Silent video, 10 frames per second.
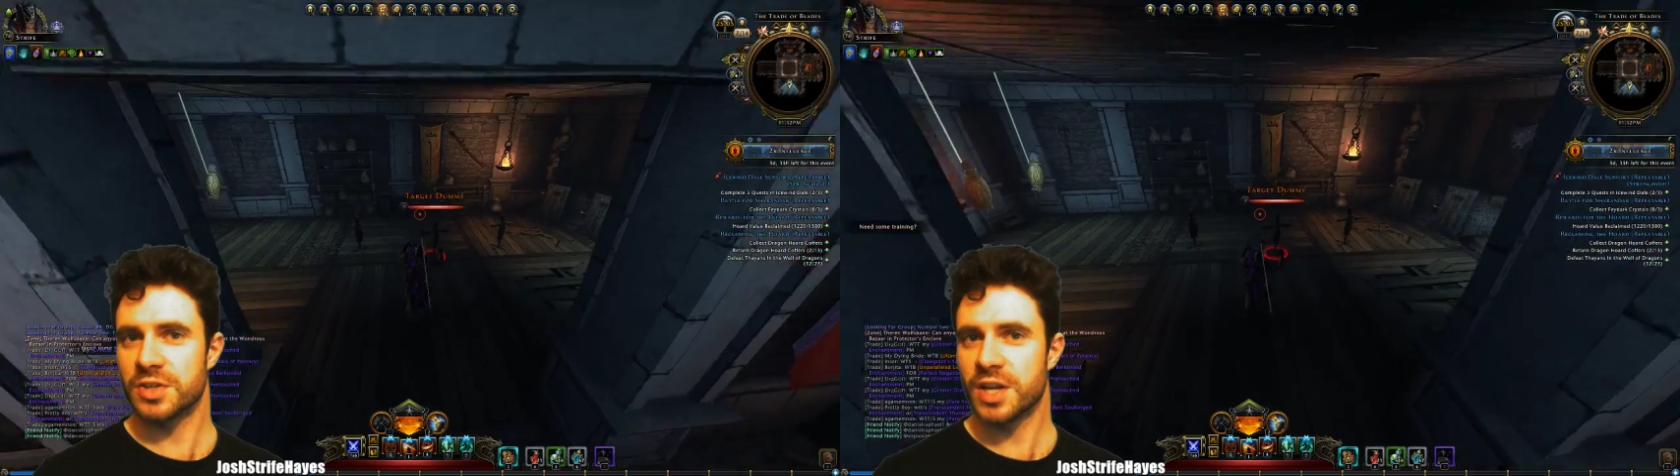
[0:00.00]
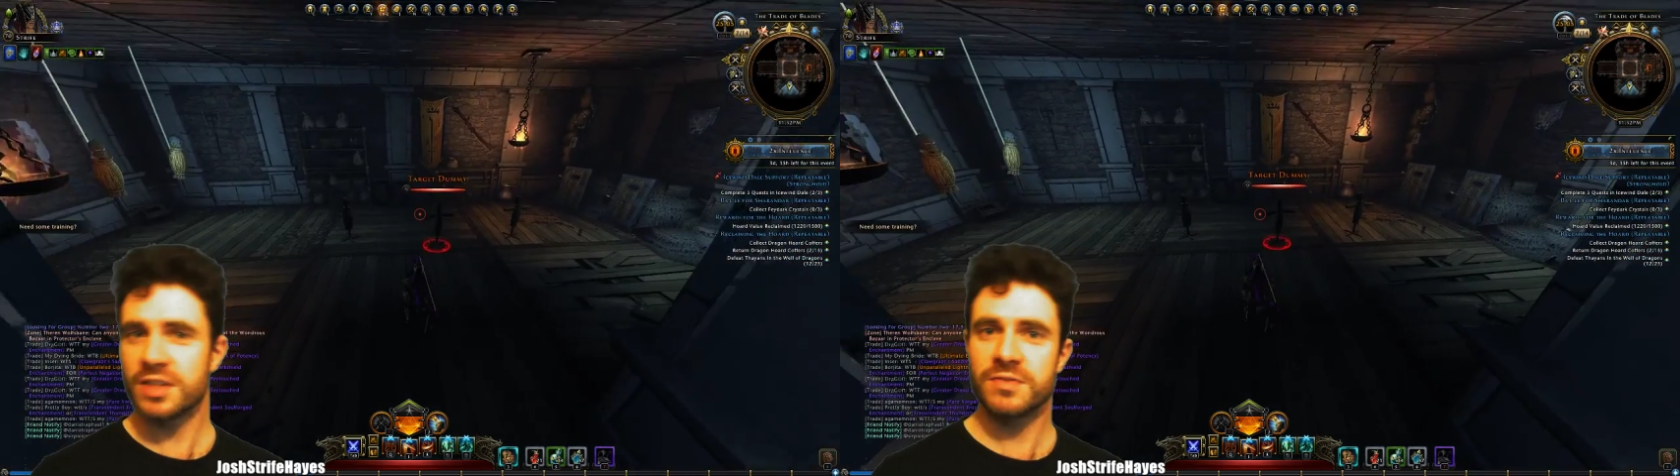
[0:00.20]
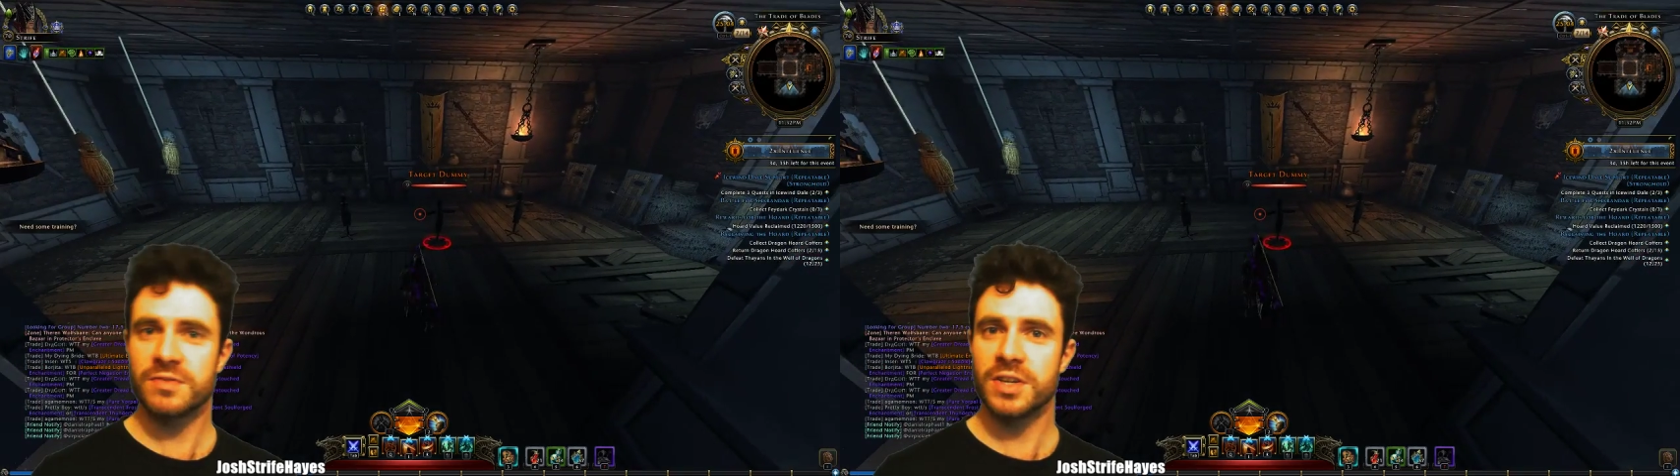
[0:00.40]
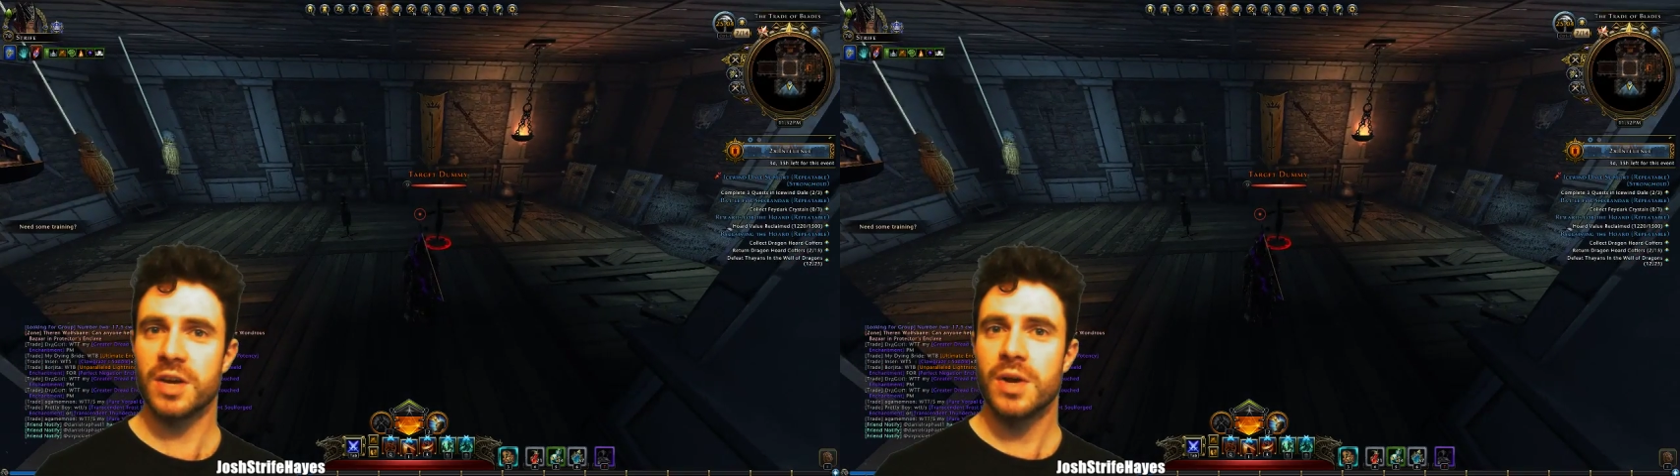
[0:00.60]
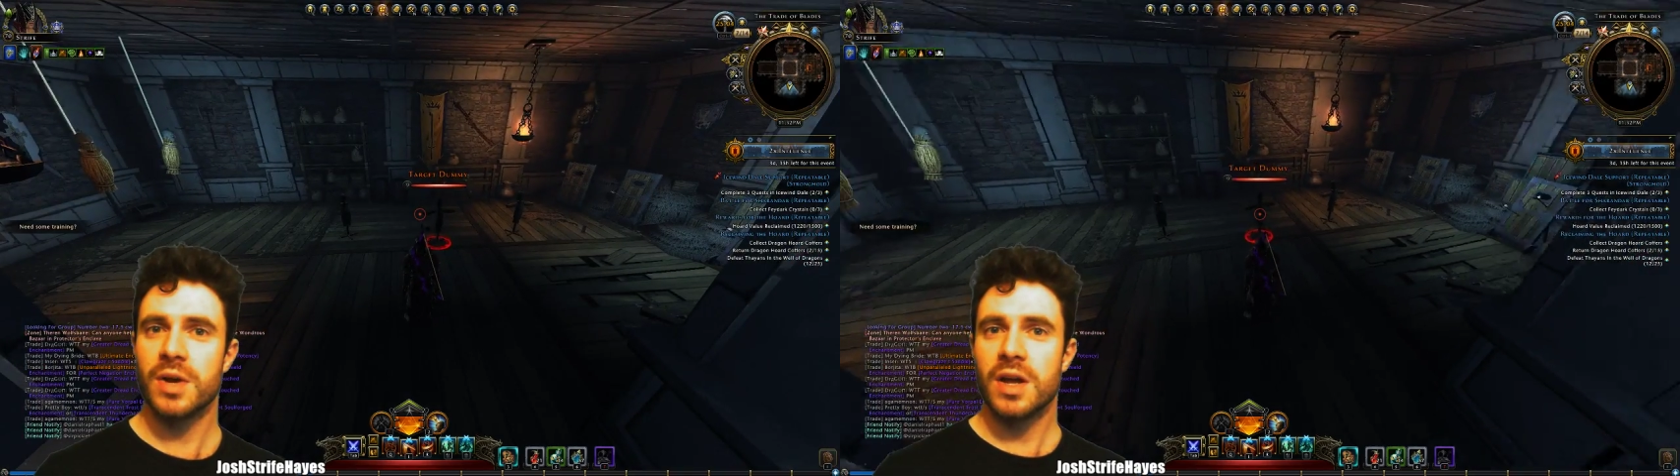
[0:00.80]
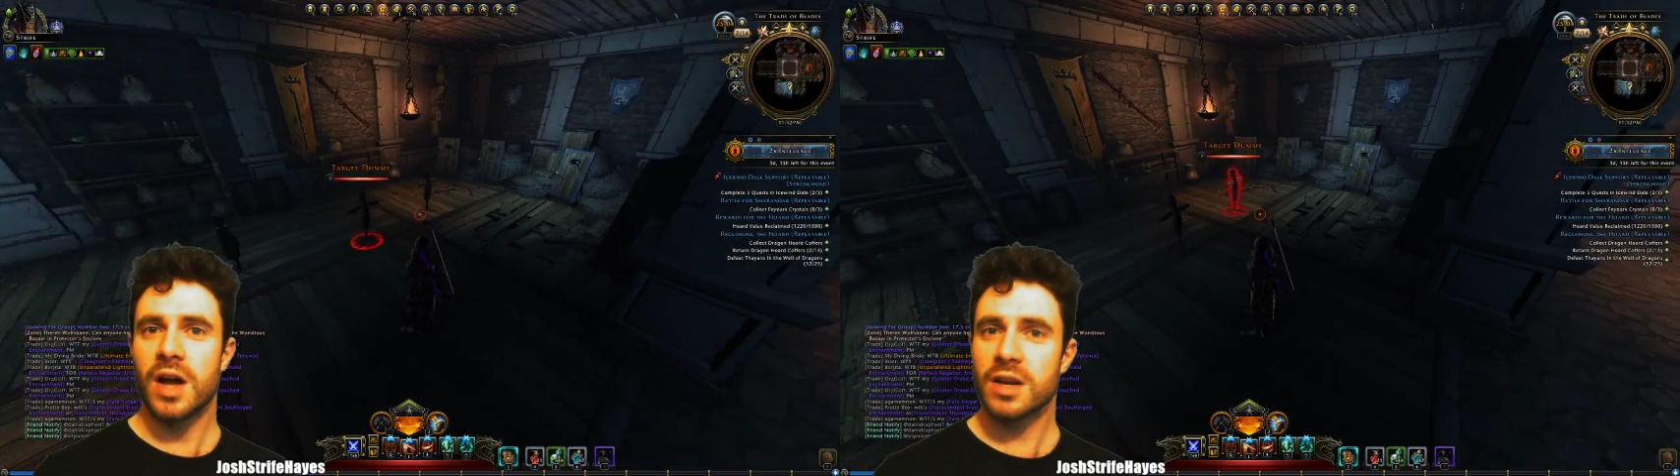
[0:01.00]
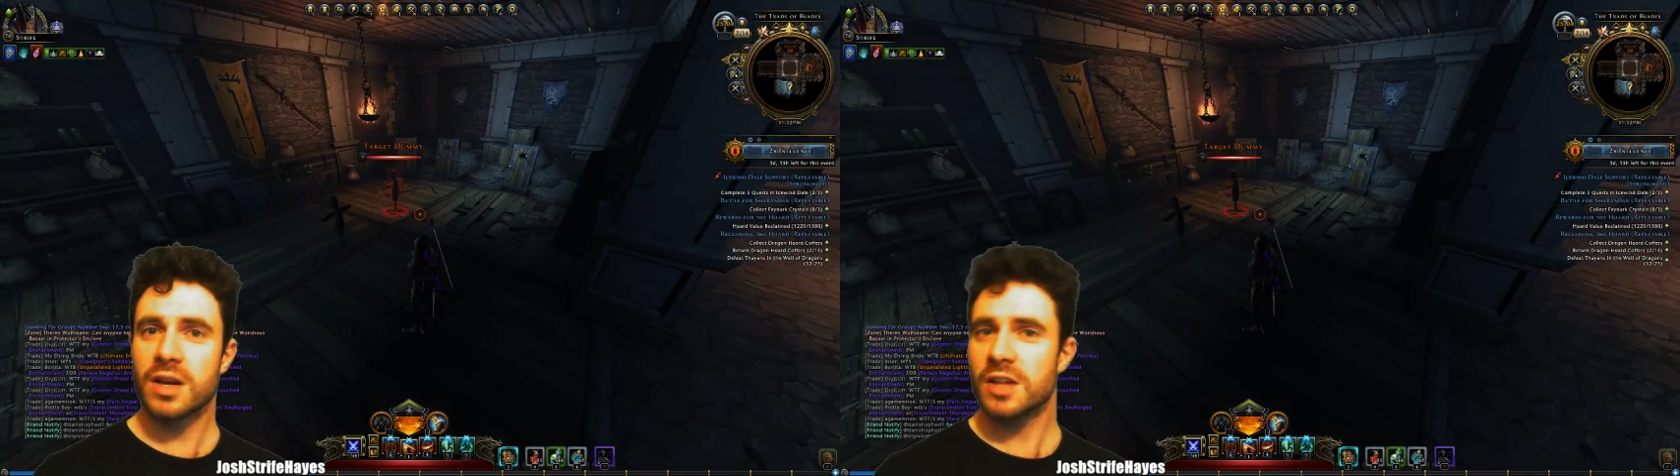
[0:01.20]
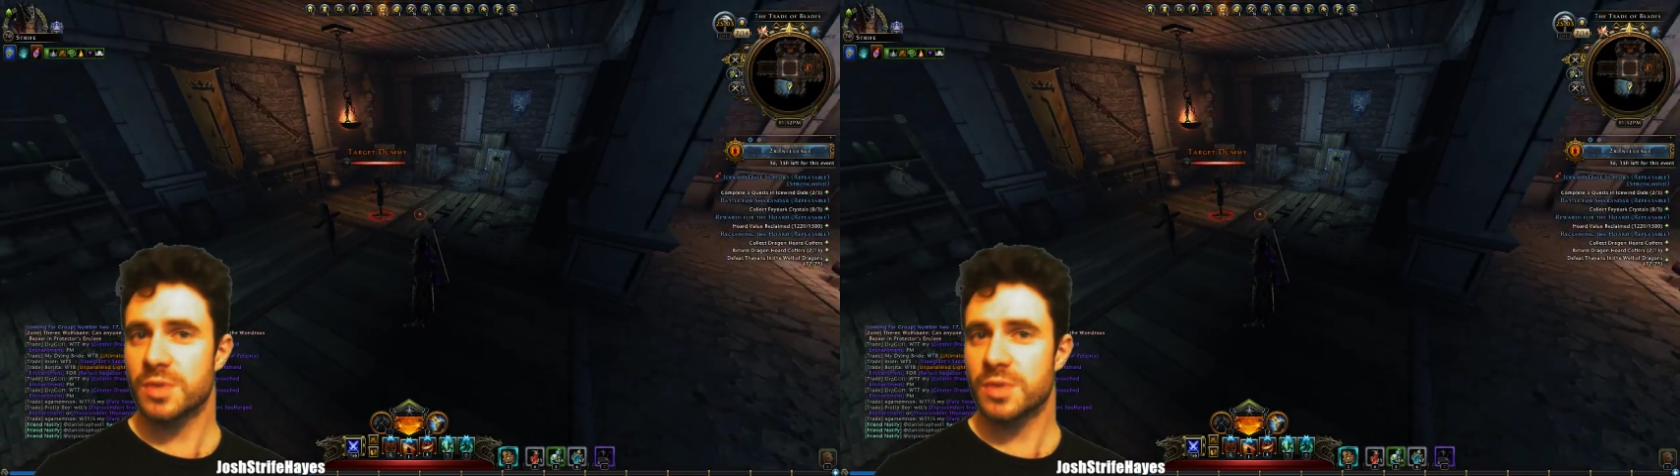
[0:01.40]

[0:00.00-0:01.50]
In this video, I'd like to